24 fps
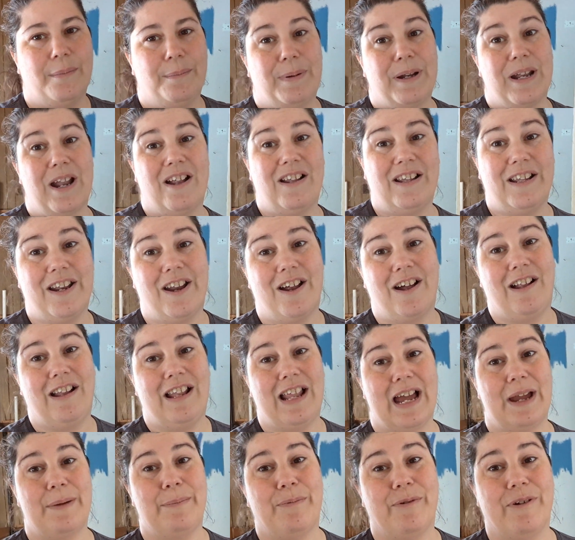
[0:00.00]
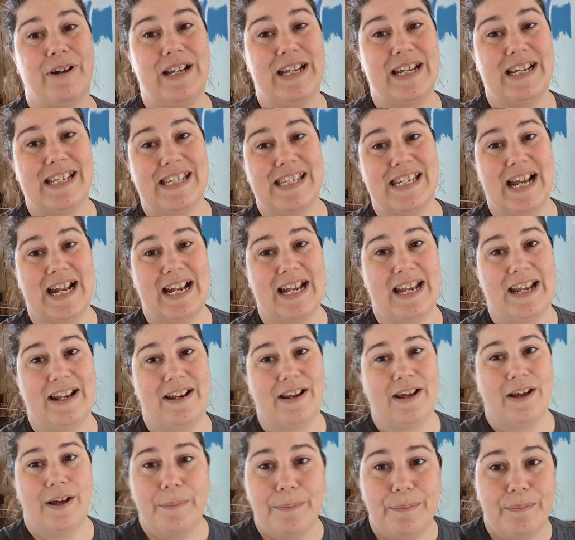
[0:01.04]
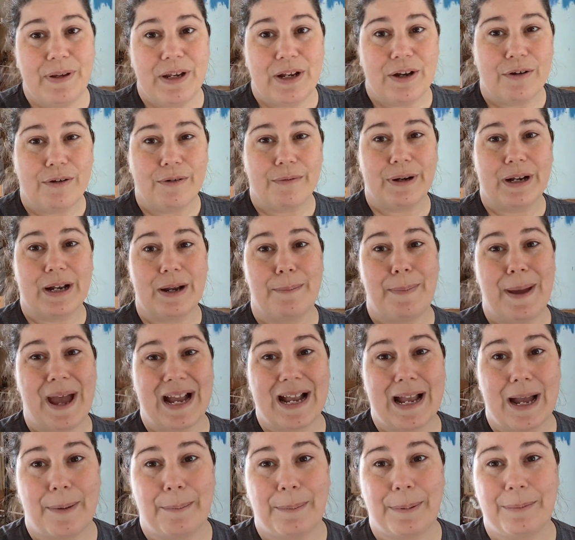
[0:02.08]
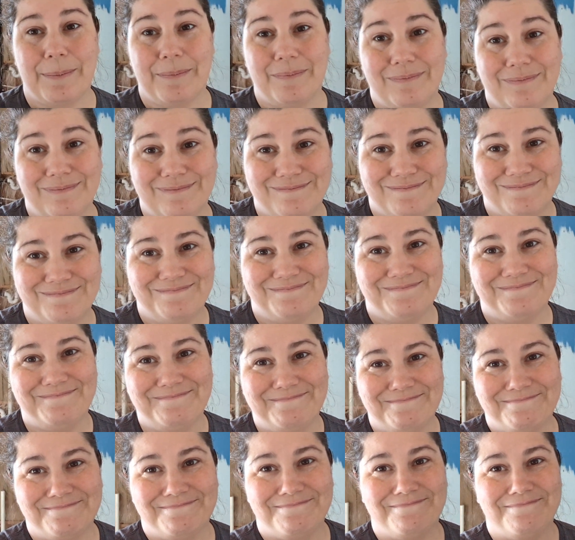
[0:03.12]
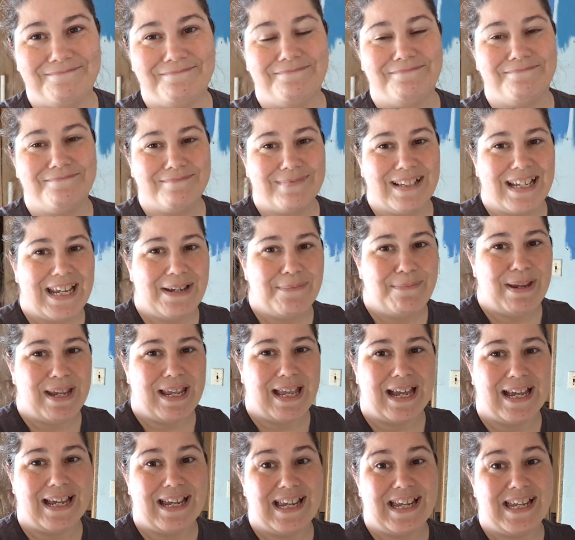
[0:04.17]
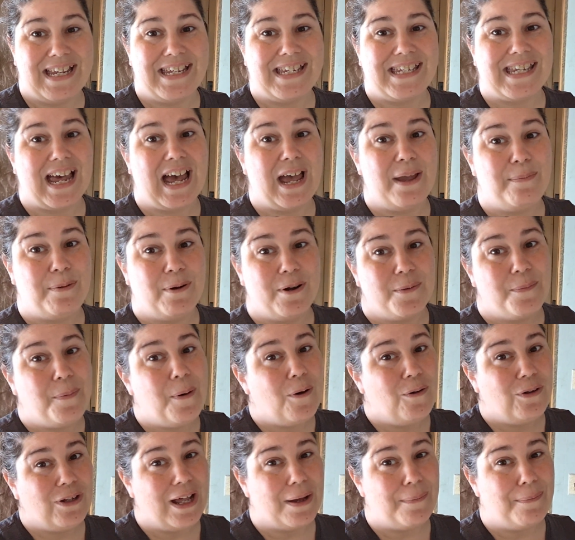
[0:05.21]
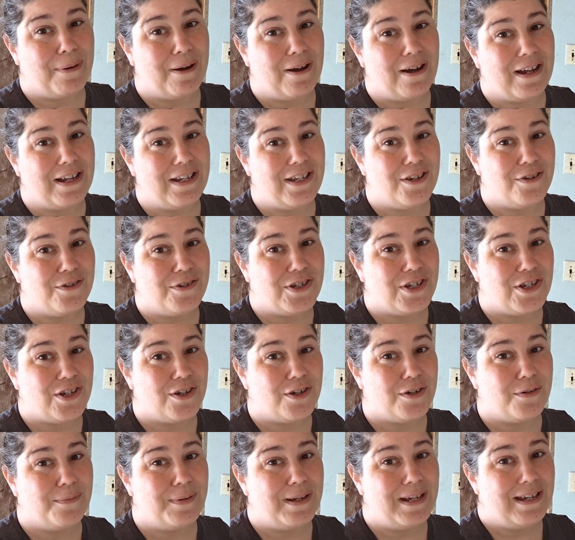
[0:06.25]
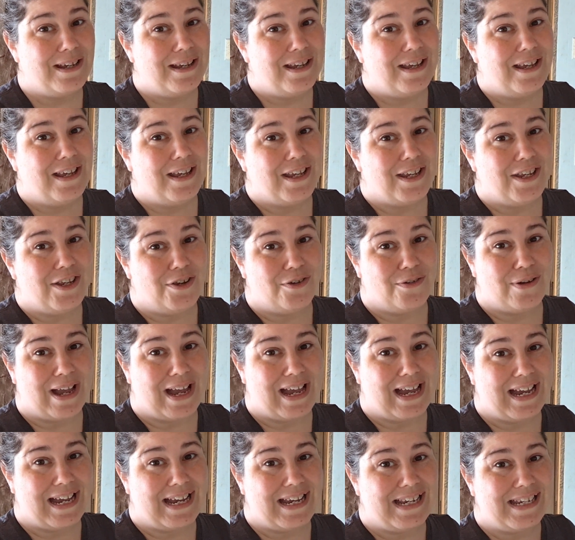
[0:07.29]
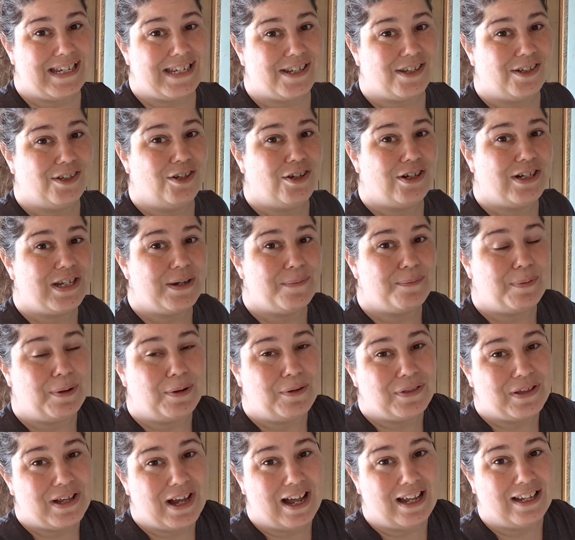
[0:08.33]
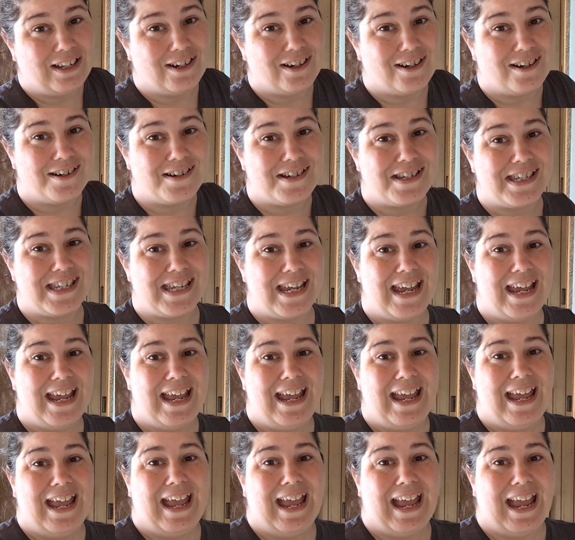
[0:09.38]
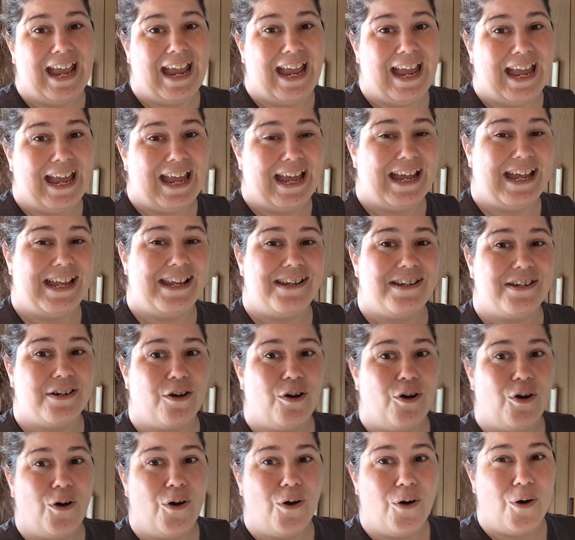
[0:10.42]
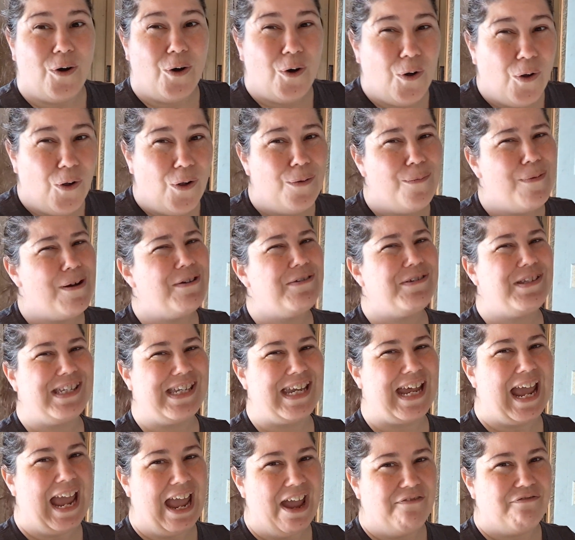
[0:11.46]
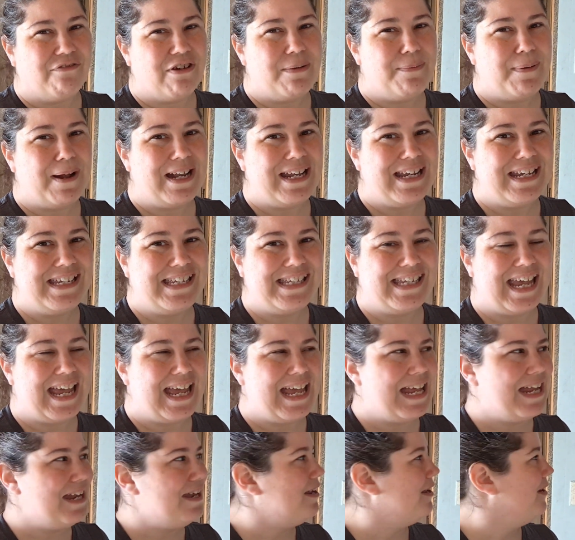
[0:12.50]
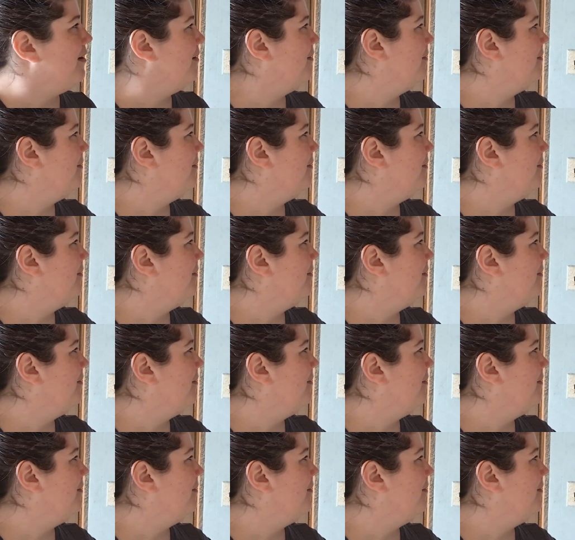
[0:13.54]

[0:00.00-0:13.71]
But all in all, I'm pretty excited. Oh, you know what? We're going to back up, because I put a poll up on YouTube. You guys looked at both colors, and almost everybody said